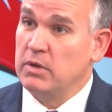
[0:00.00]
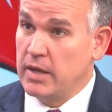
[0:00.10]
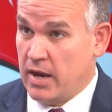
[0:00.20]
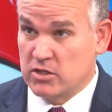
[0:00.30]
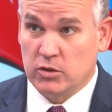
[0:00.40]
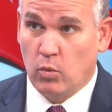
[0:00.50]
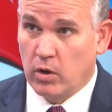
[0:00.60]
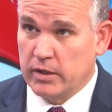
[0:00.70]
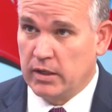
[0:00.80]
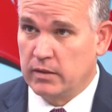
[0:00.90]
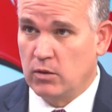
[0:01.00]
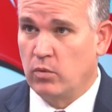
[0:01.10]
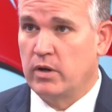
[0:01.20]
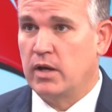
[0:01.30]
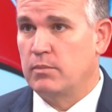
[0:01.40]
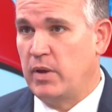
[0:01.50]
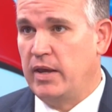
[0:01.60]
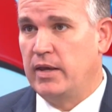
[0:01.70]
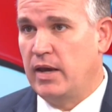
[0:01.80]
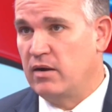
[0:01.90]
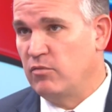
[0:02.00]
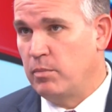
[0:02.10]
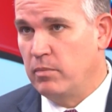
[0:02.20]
be actually working, that we're not paying out of